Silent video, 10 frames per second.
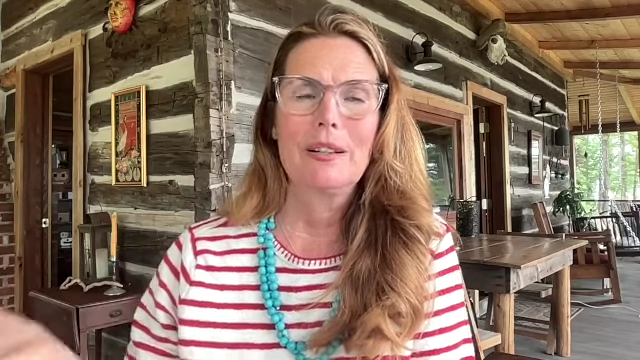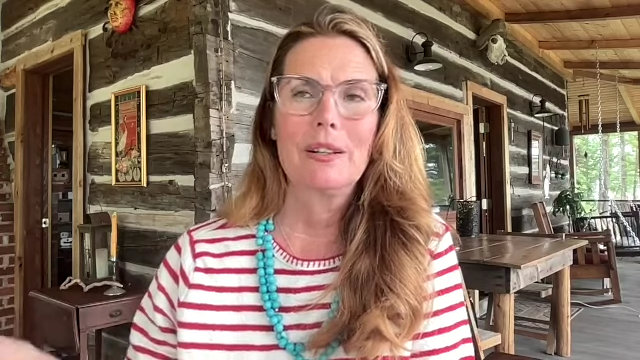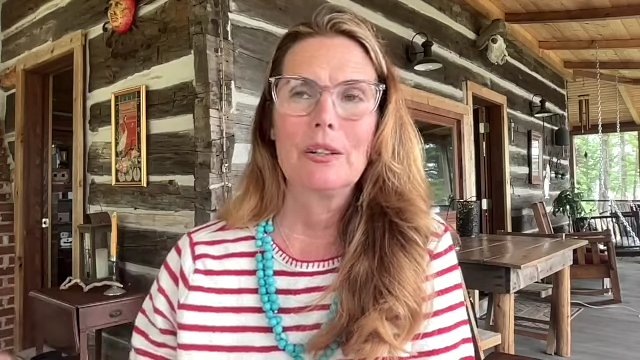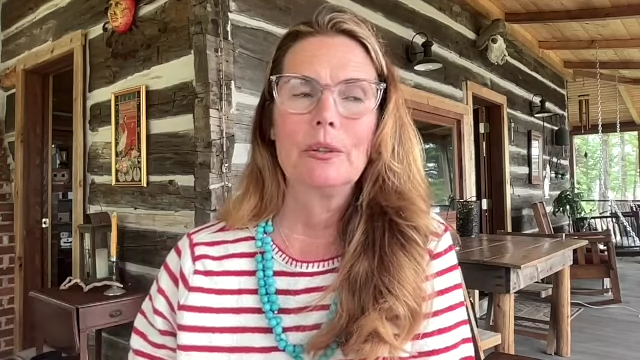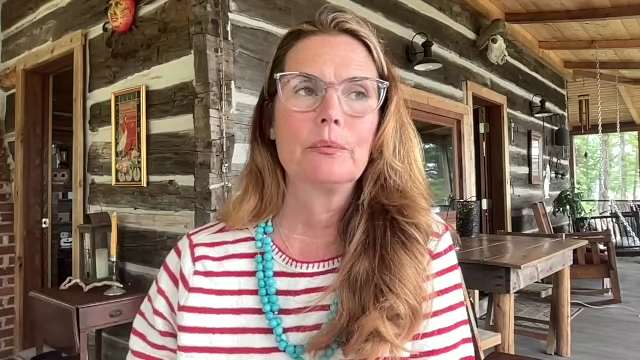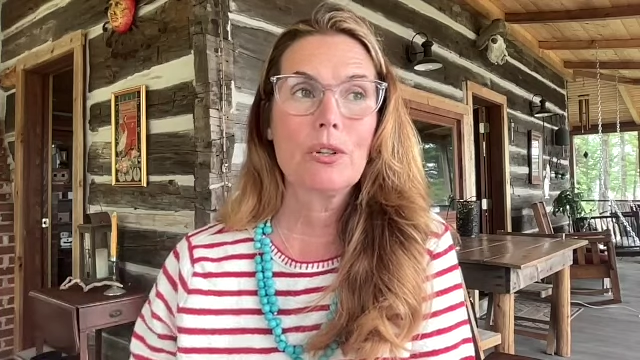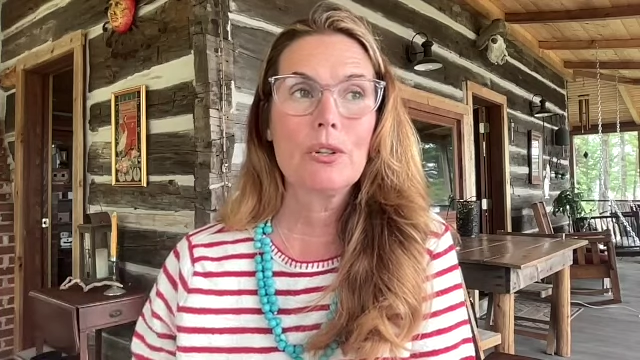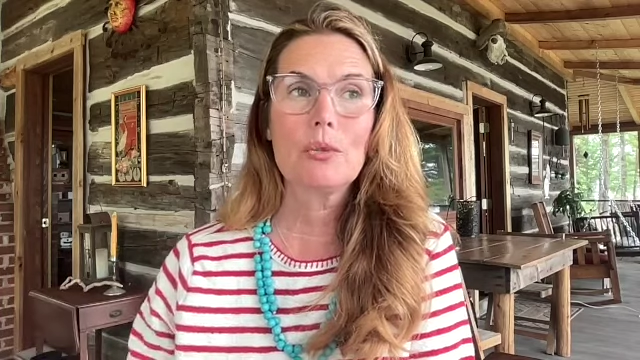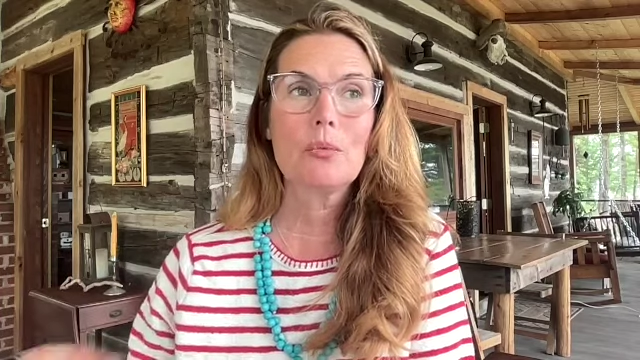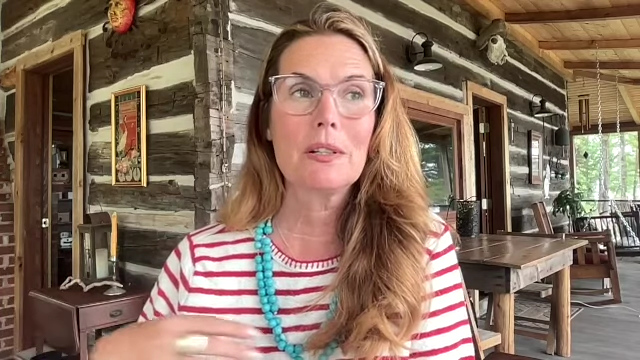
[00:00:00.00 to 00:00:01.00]
you know you
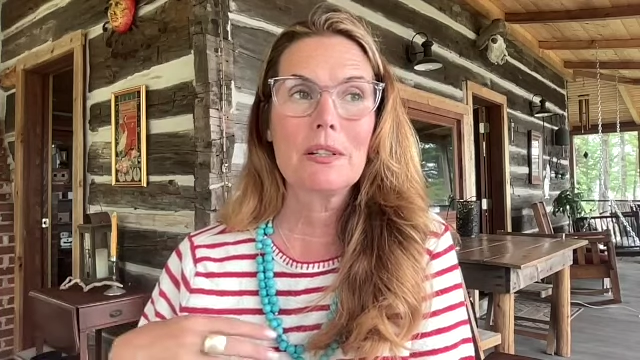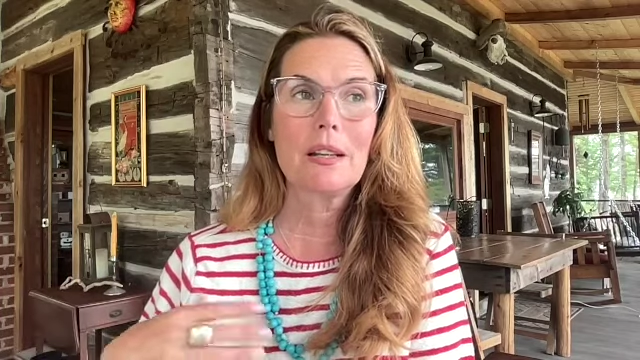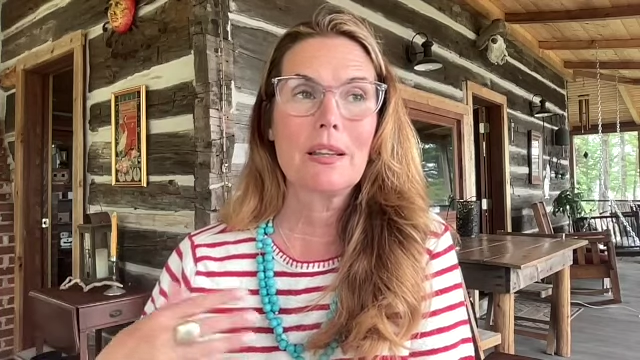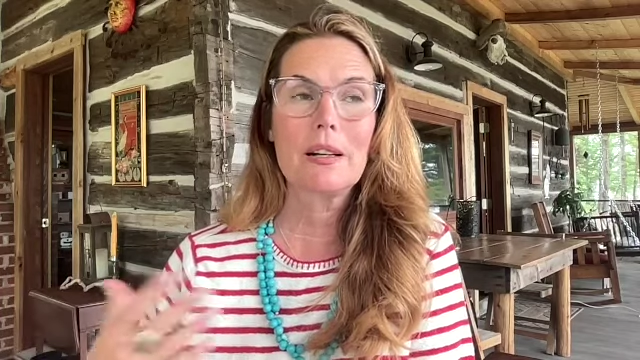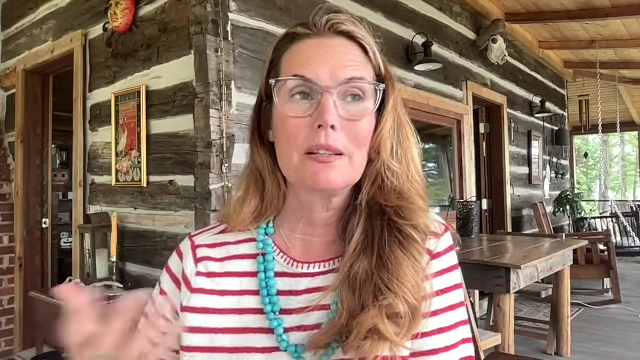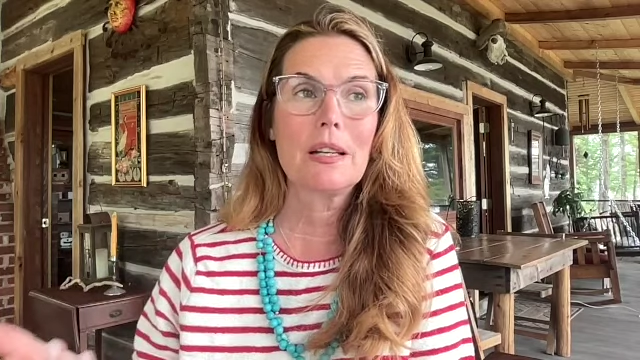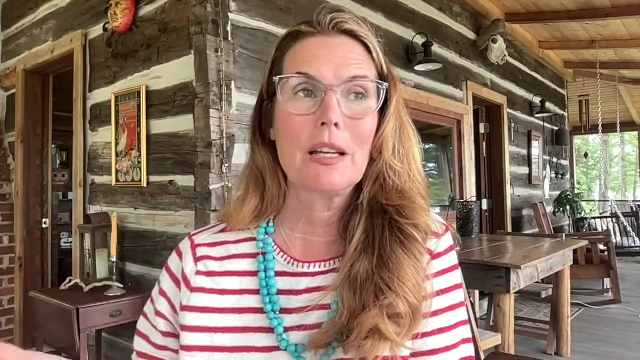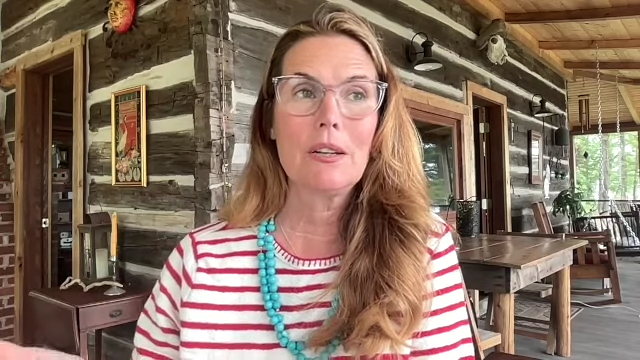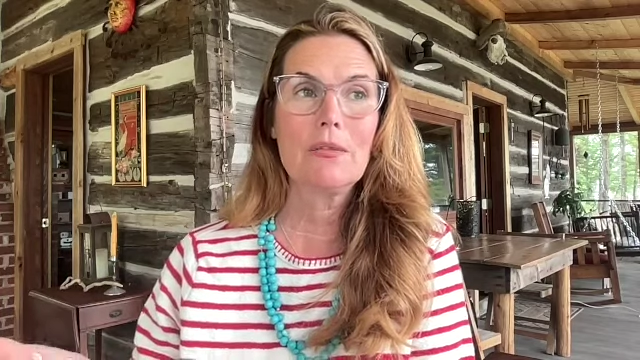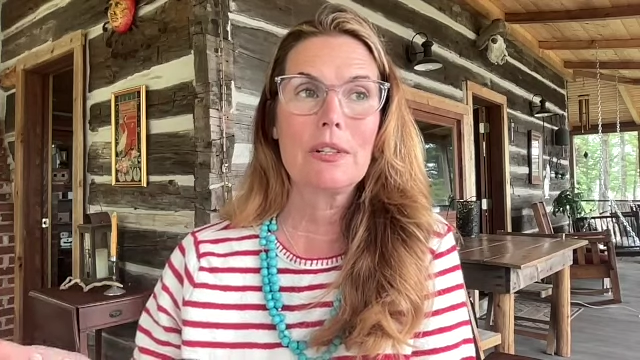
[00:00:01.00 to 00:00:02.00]
just want to take that as an
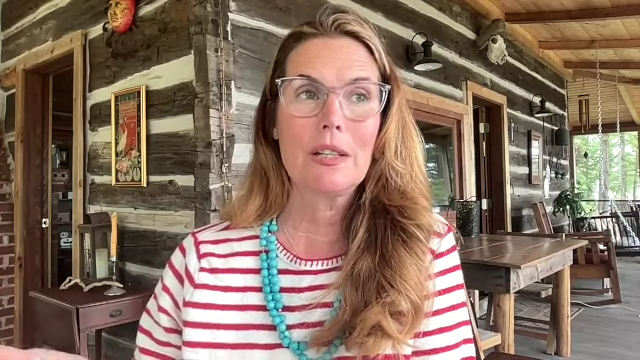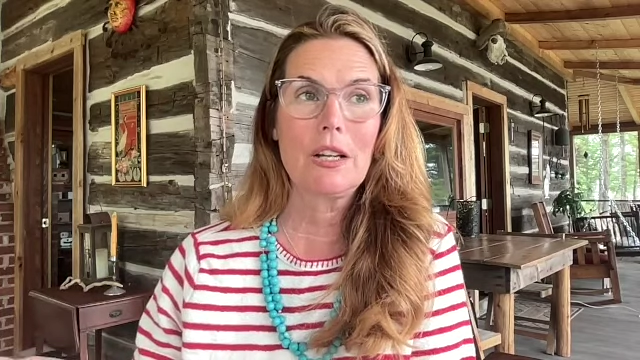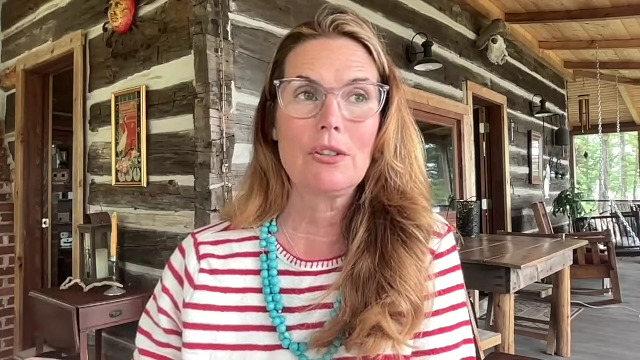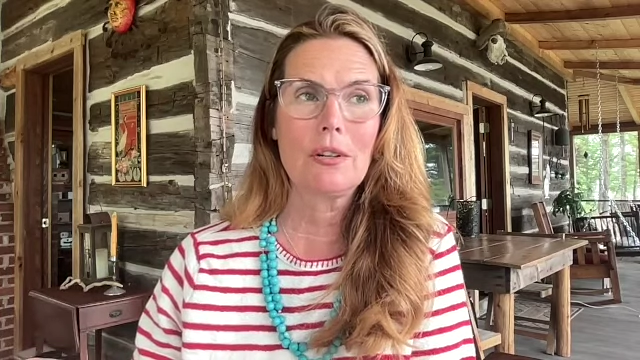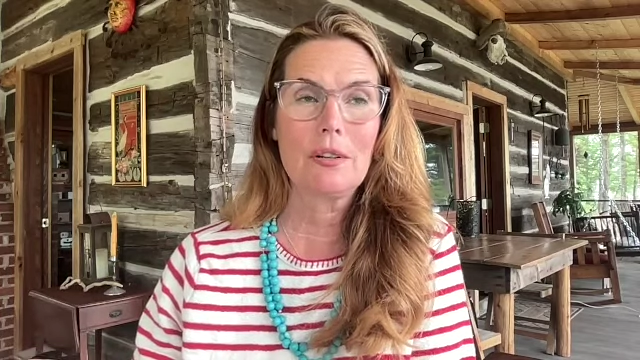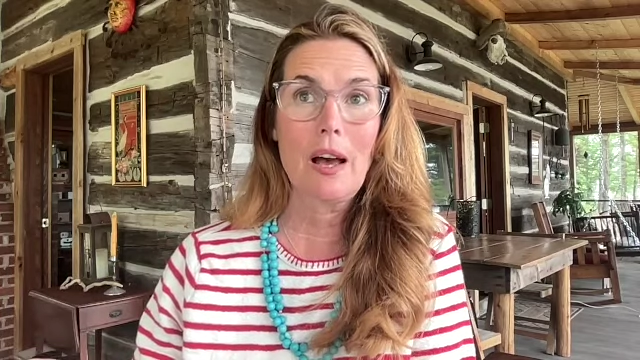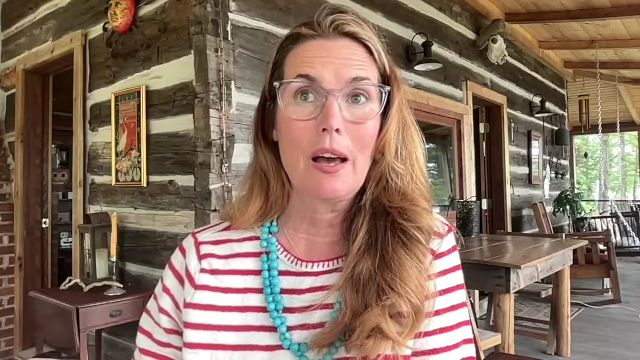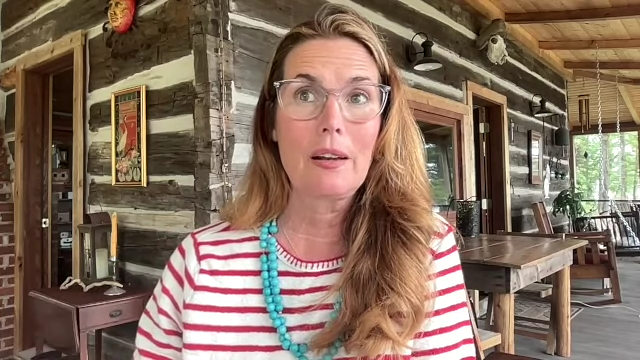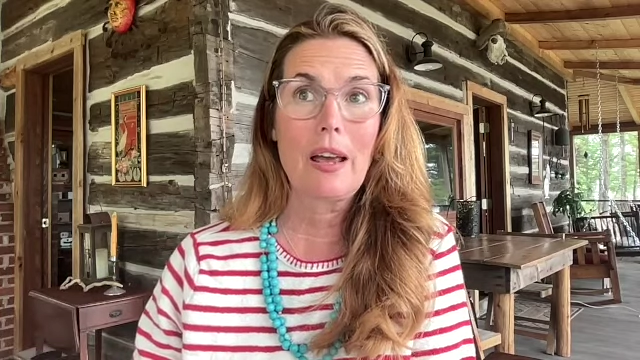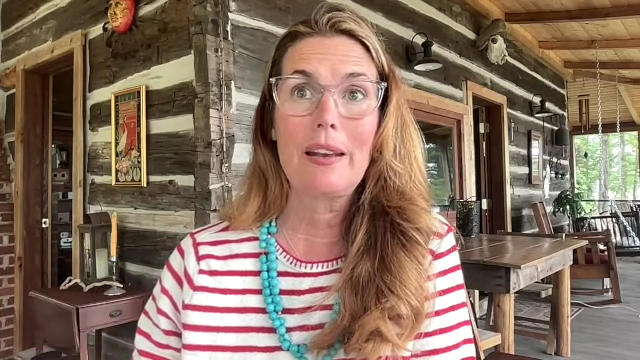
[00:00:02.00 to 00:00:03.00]
invitation
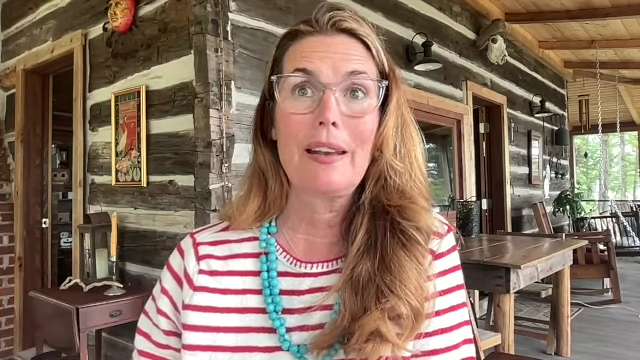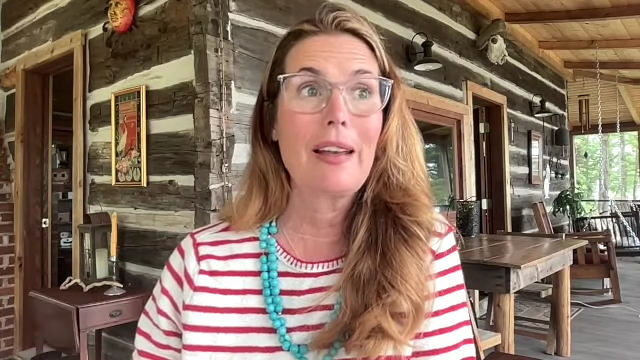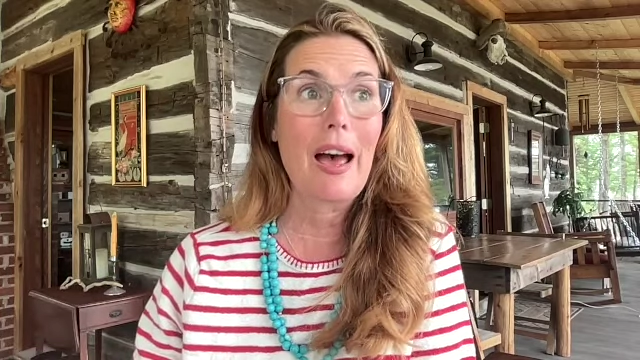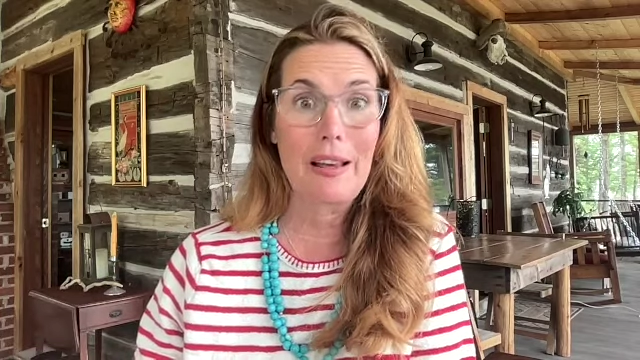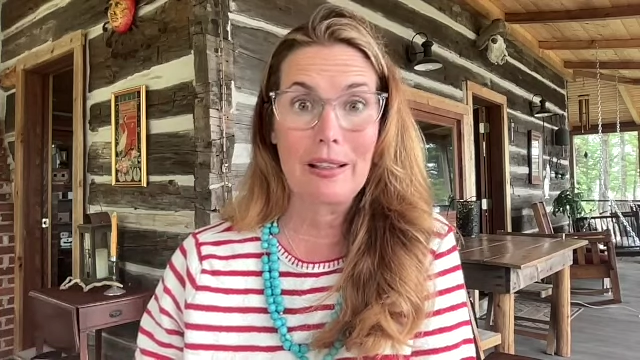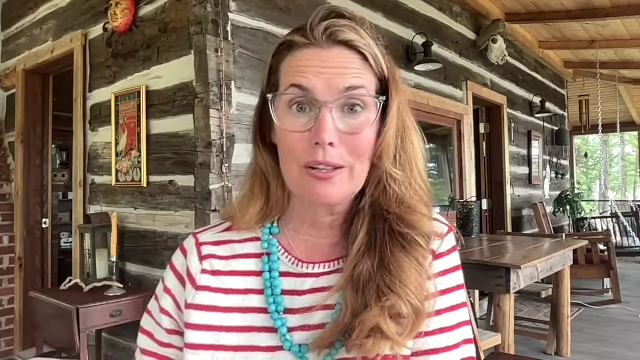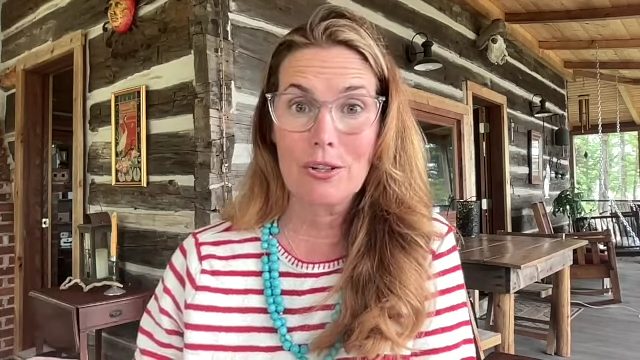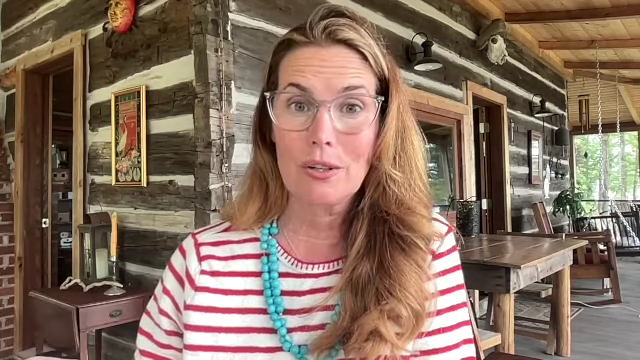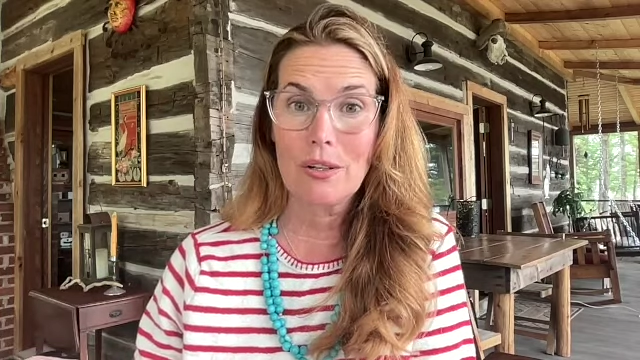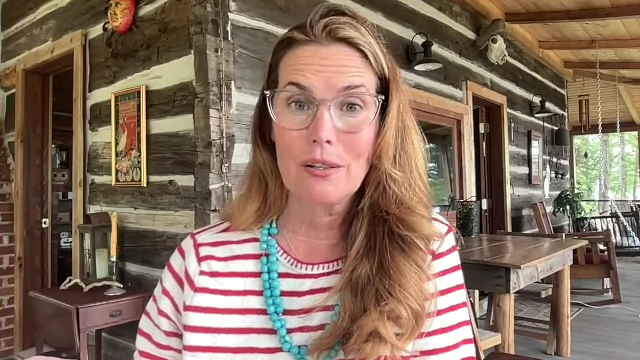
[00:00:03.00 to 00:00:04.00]
not an
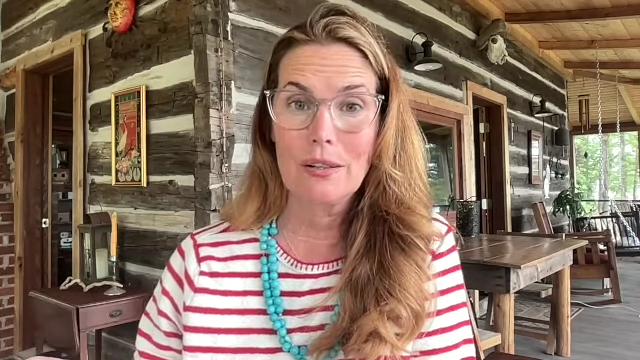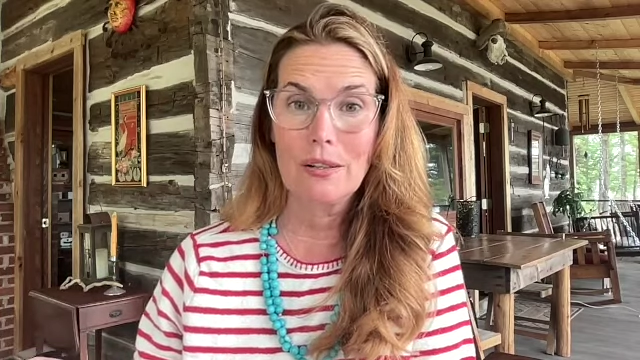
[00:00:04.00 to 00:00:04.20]
annihilation